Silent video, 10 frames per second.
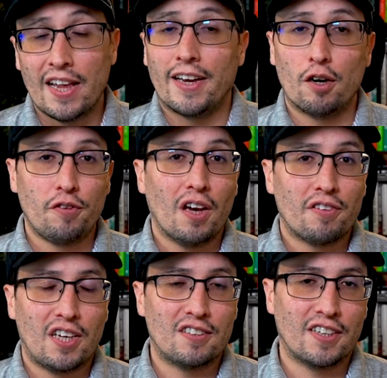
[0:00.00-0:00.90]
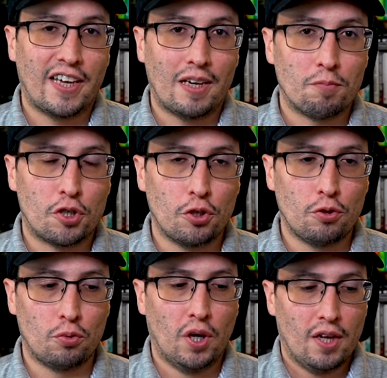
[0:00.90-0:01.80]
Now, if you have kids that game
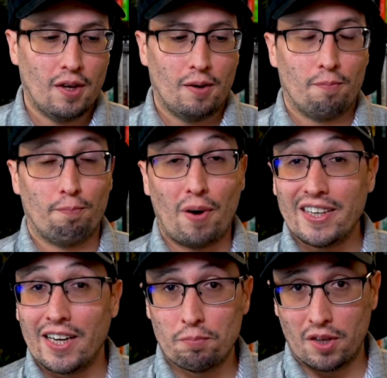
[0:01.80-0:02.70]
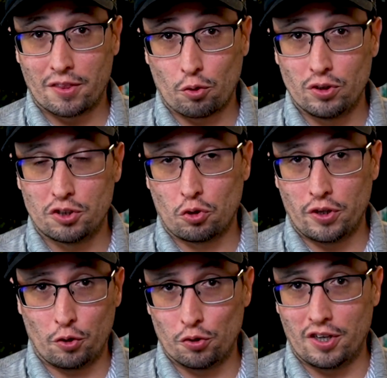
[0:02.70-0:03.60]
too, my 9-month-old is
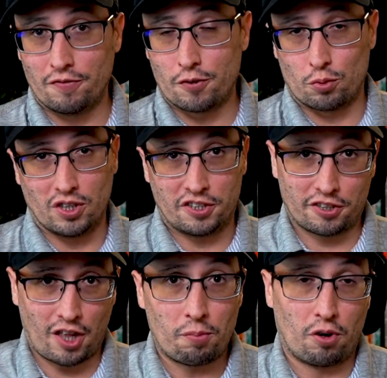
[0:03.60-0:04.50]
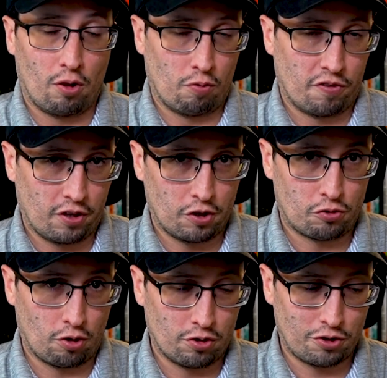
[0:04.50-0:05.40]
only old enough to really slobber all over the
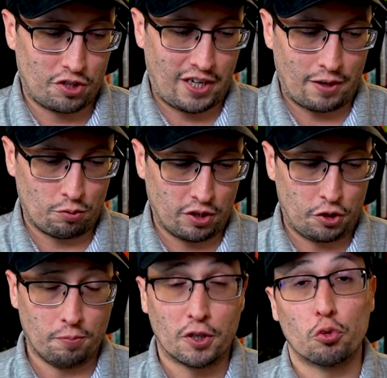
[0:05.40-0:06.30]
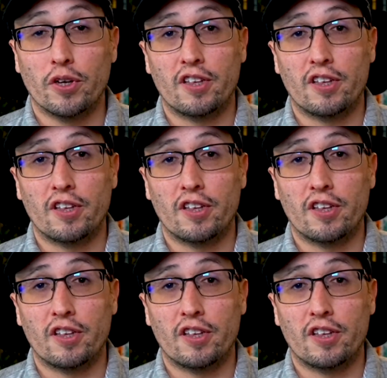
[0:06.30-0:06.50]
controller, so she can't really do much with